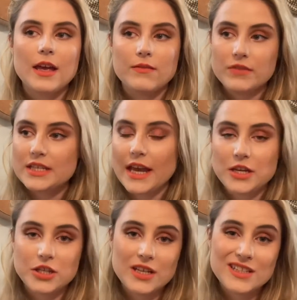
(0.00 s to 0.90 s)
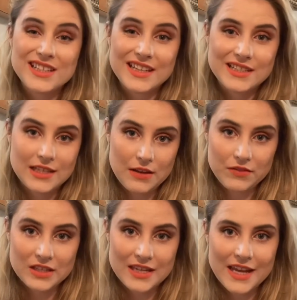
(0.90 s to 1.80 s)
invitations and save
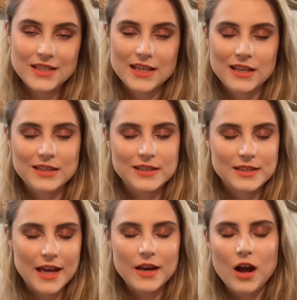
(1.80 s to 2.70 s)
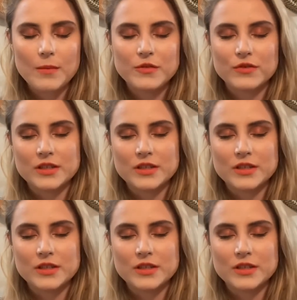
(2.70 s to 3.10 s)
the dates, and instead opt for